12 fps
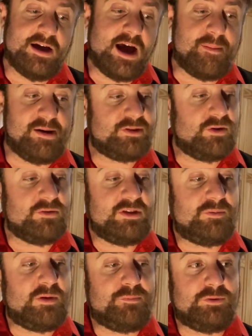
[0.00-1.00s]
About the only
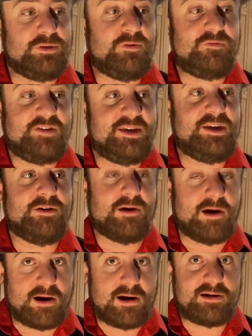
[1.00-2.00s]
people you figure
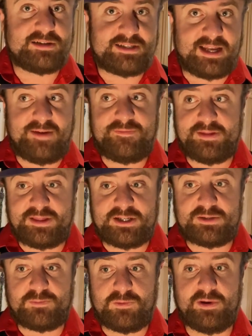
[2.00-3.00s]
are safe at this
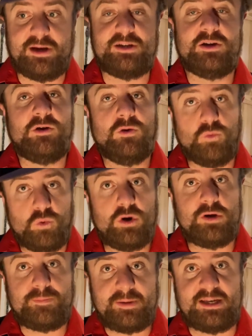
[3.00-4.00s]
point
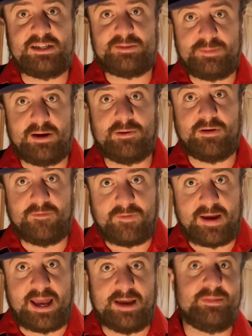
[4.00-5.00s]
would be Spear and Fang,